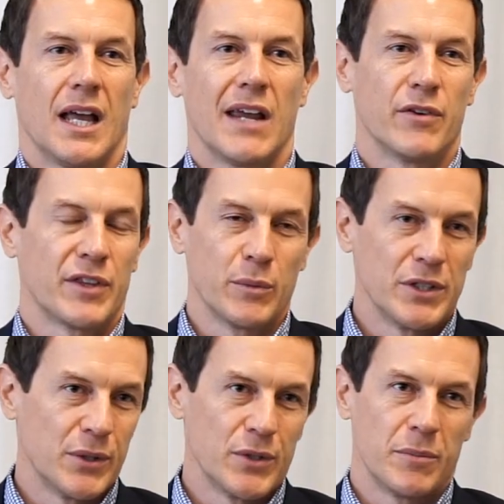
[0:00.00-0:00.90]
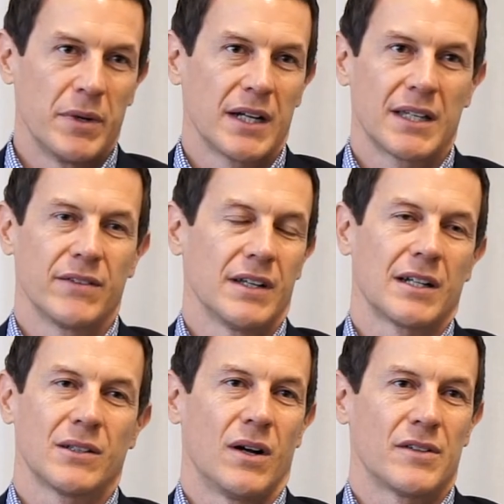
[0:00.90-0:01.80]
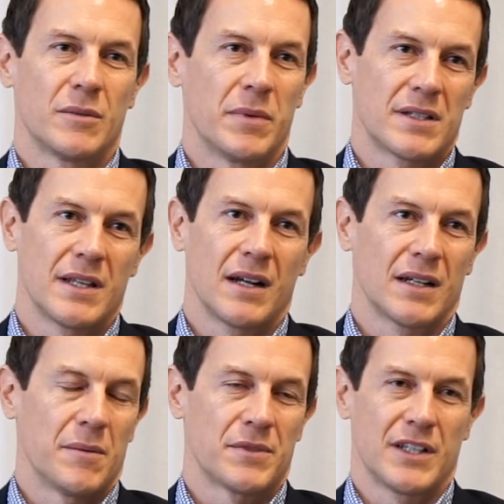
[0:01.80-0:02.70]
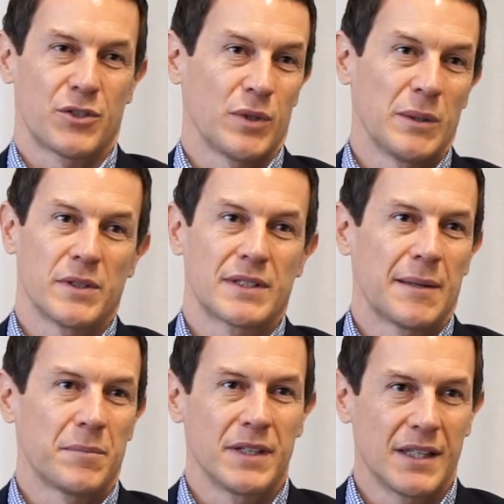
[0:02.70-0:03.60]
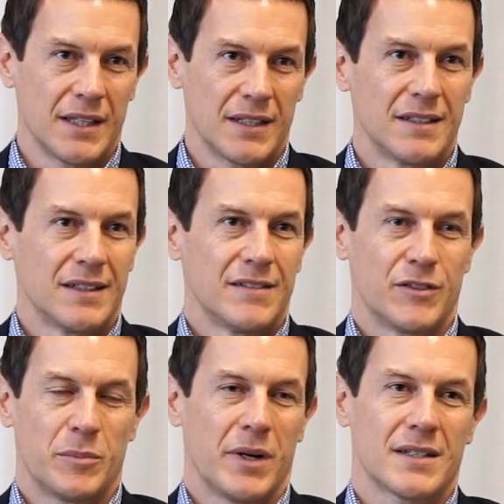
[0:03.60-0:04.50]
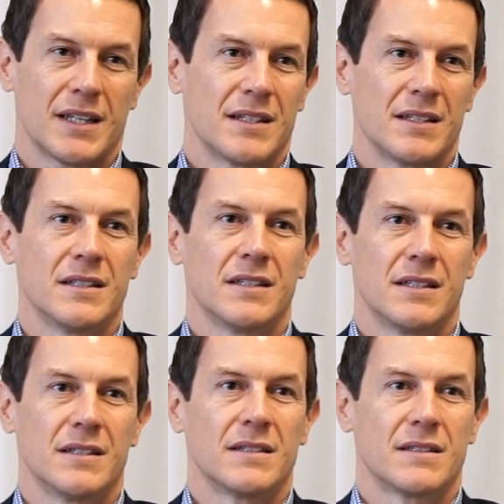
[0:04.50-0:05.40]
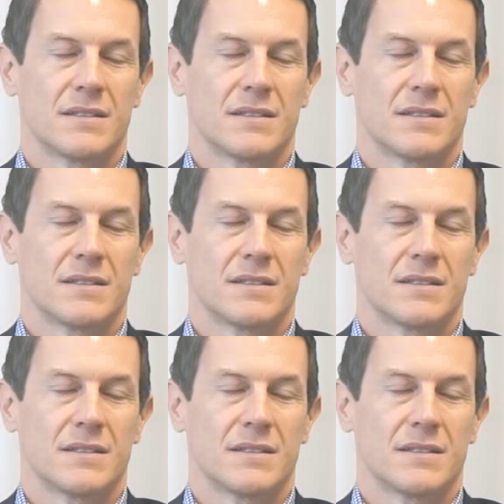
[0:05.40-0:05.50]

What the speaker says: Everything we do is about giving our clients the best outcomes. So that's really what's kept me here for the past 18 years.